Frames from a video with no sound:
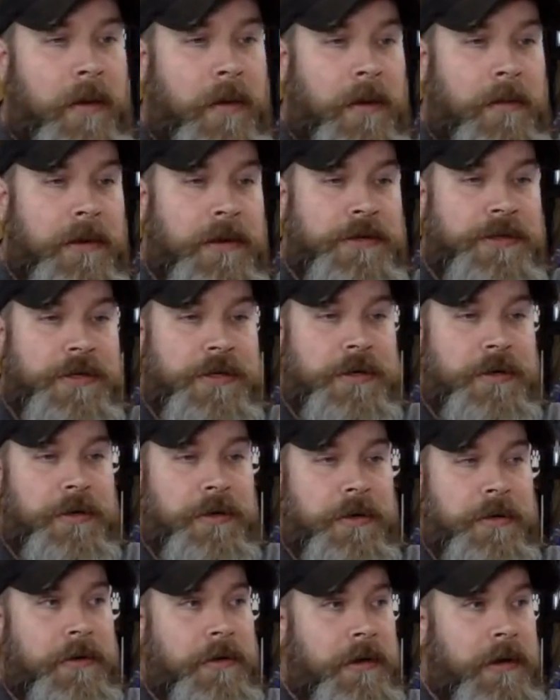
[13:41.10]
what I'm going to
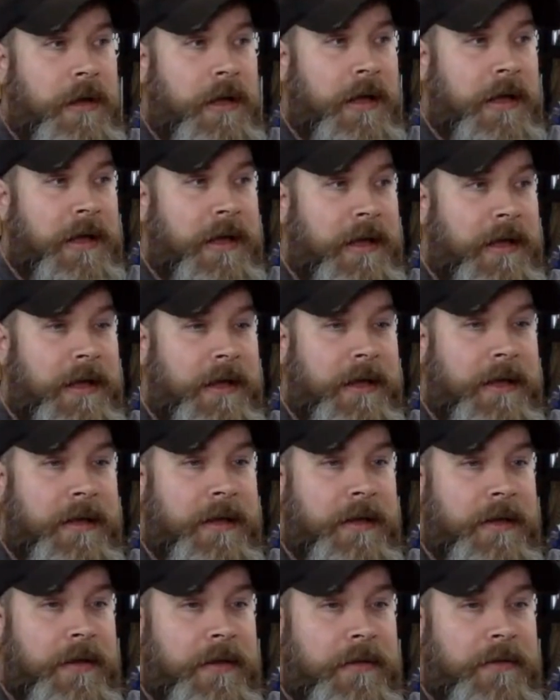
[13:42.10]
do
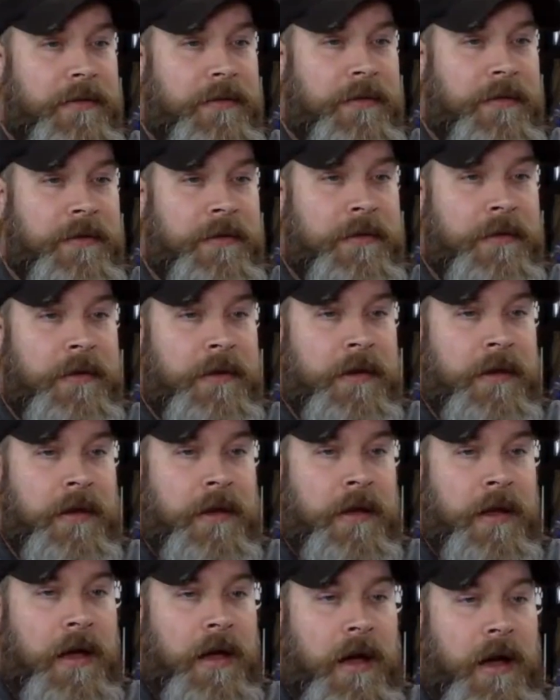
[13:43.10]
is
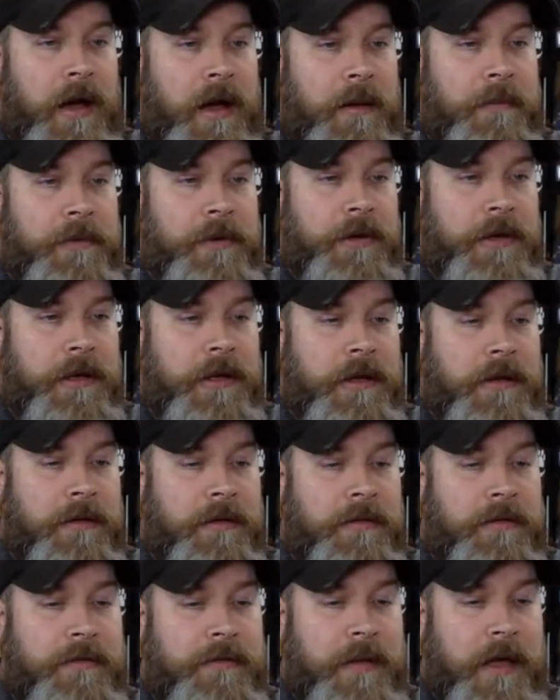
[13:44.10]
I'm going
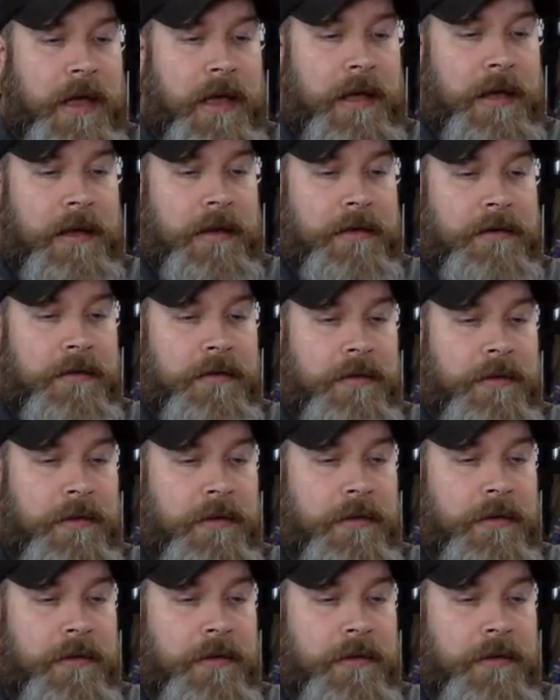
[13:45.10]
to send